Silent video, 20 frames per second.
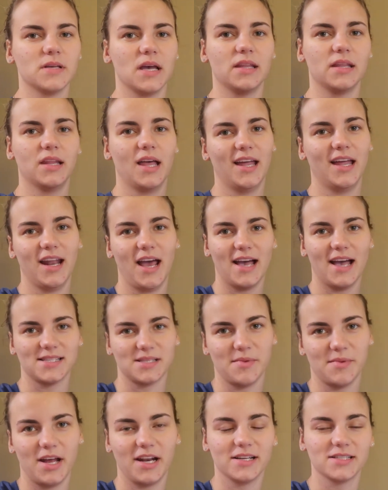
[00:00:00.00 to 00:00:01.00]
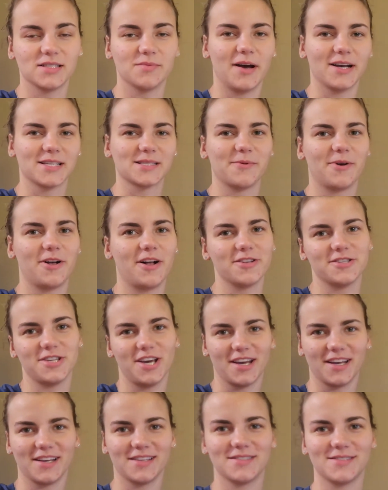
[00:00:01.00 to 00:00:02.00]
and then as I'm heading to basketball, I'll
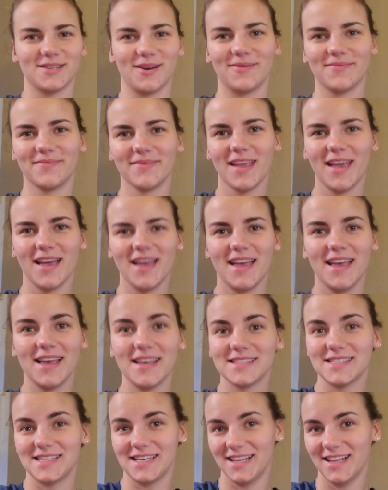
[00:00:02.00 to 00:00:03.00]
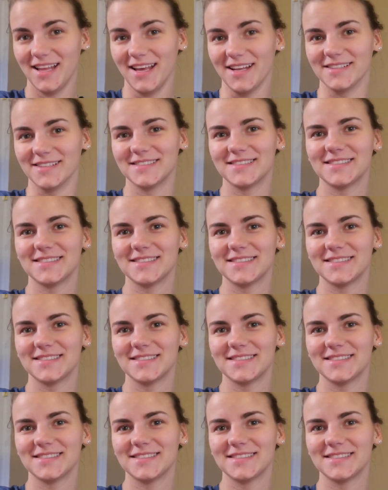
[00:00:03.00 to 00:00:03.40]
check in. So see you then.